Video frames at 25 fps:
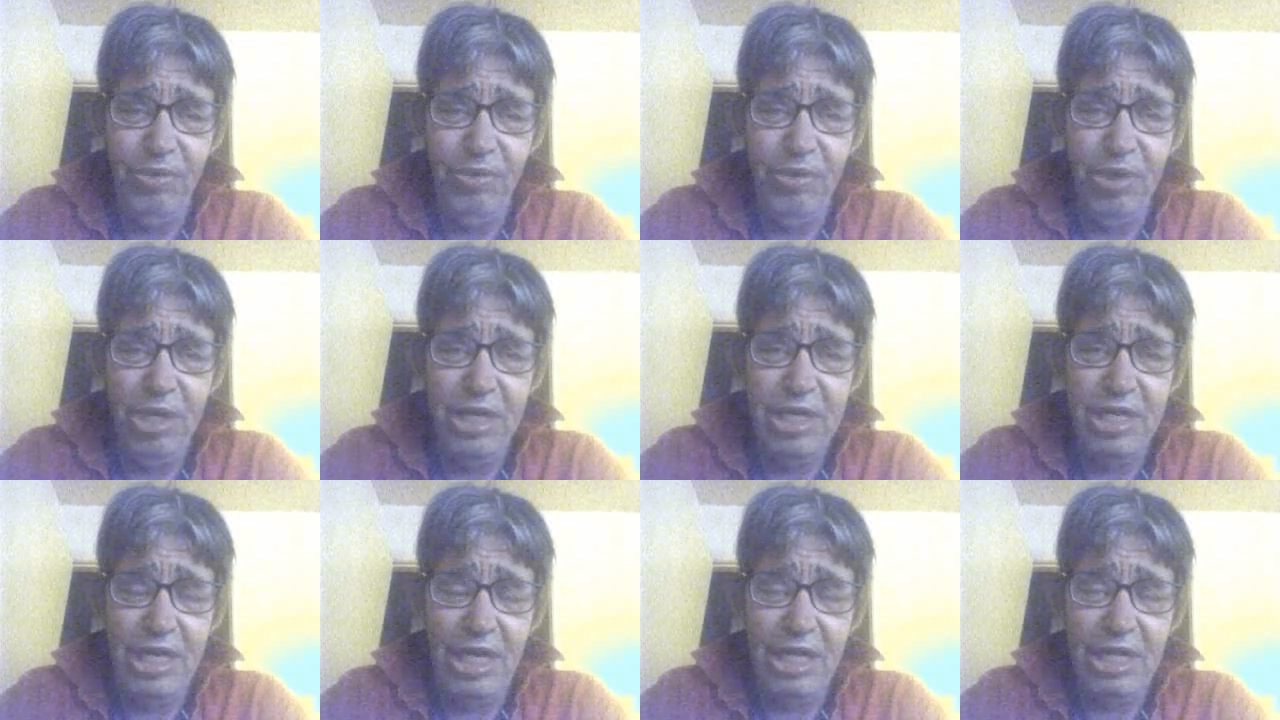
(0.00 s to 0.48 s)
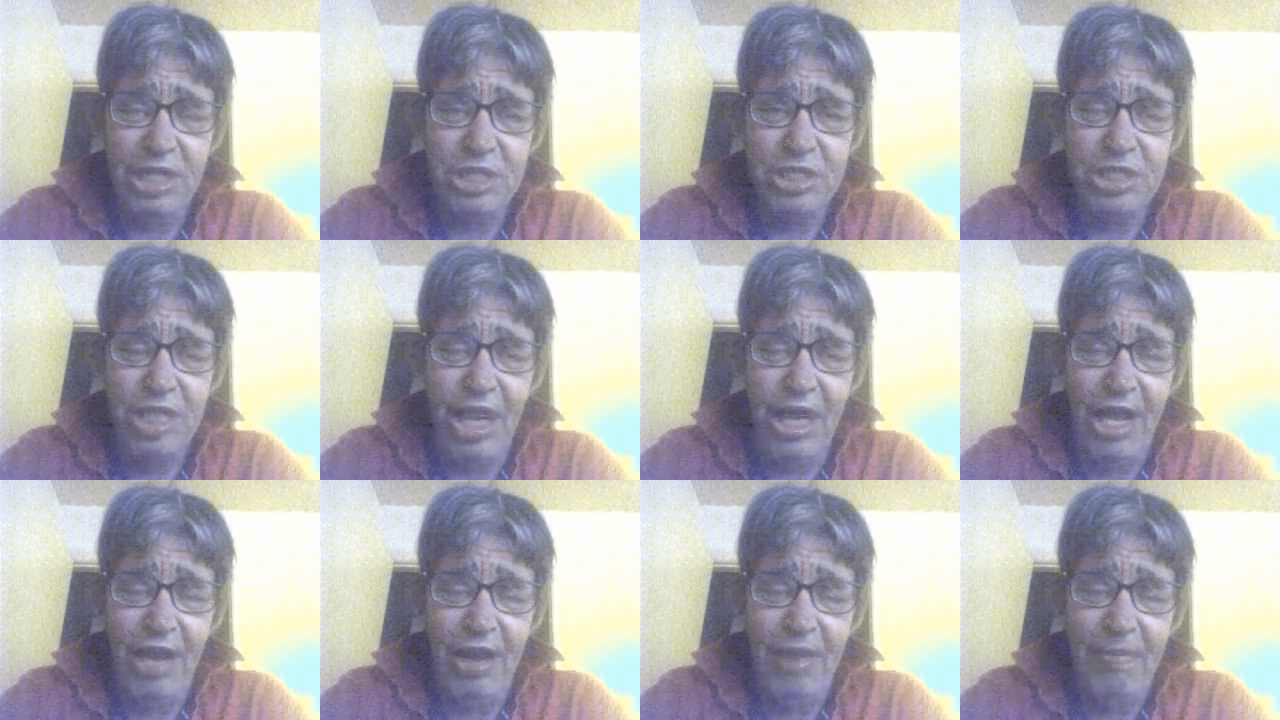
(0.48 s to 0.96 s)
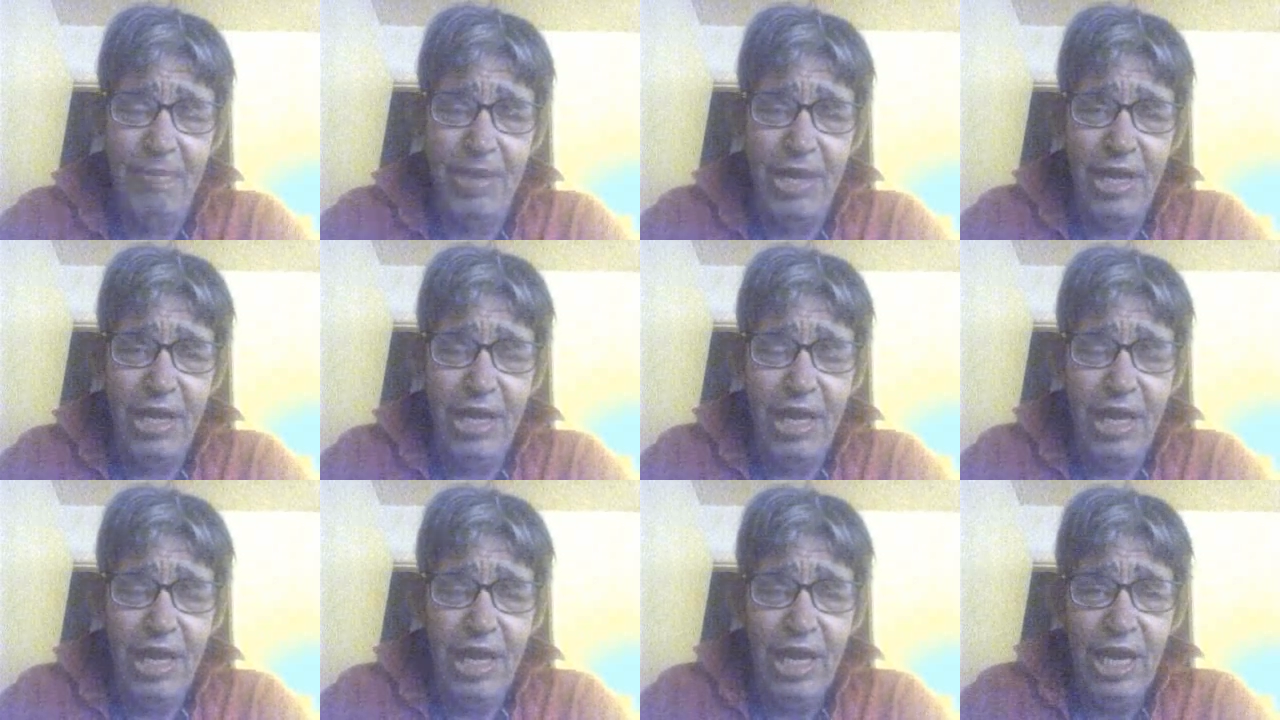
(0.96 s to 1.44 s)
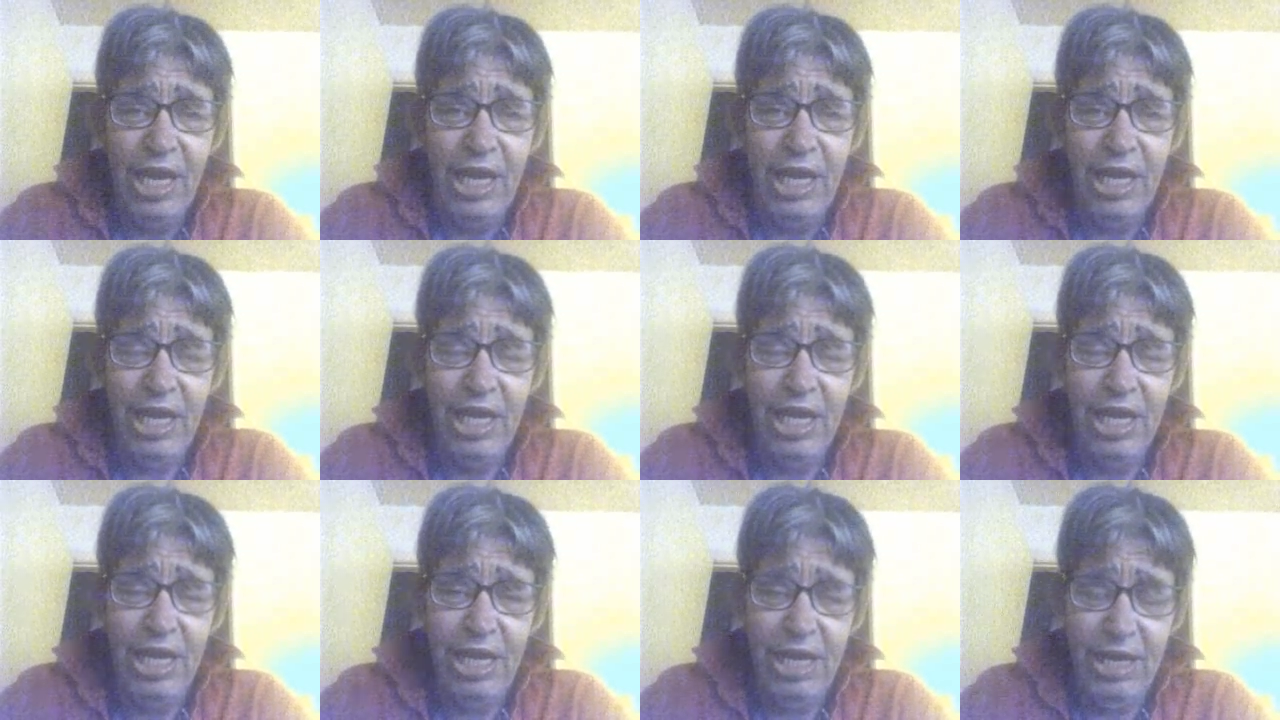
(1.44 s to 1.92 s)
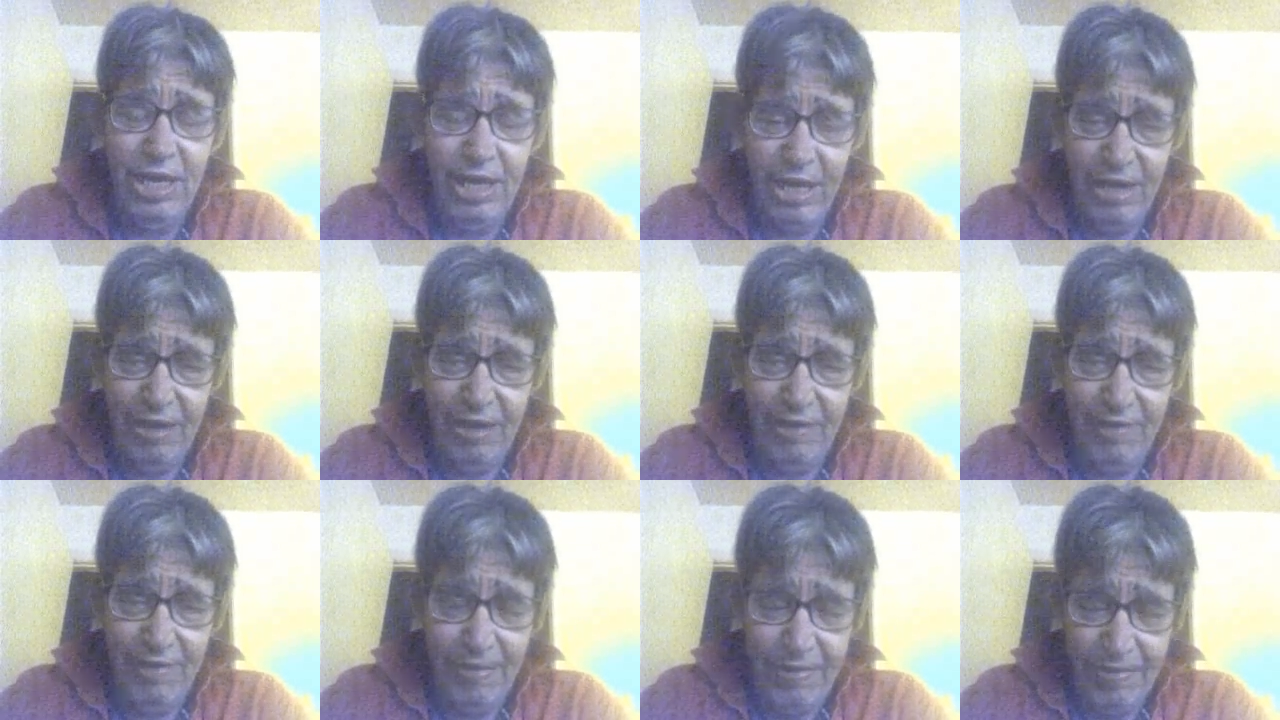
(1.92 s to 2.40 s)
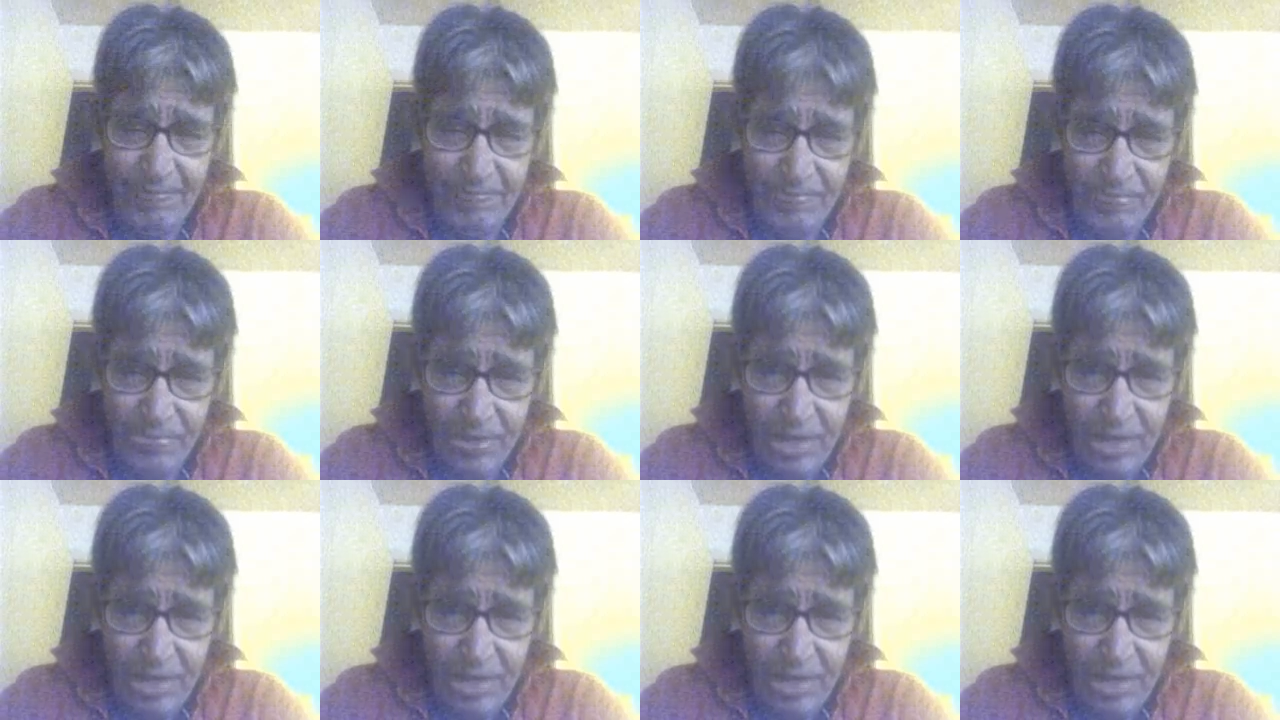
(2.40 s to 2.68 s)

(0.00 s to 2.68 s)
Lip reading: Lunatic Asylum, and